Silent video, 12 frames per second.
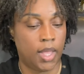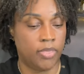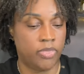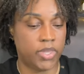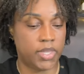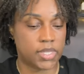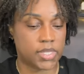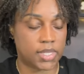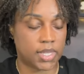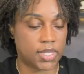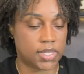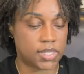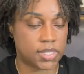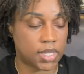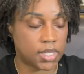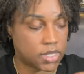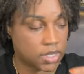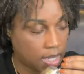This is
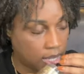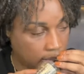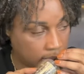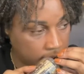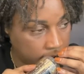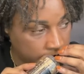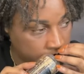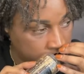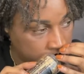such a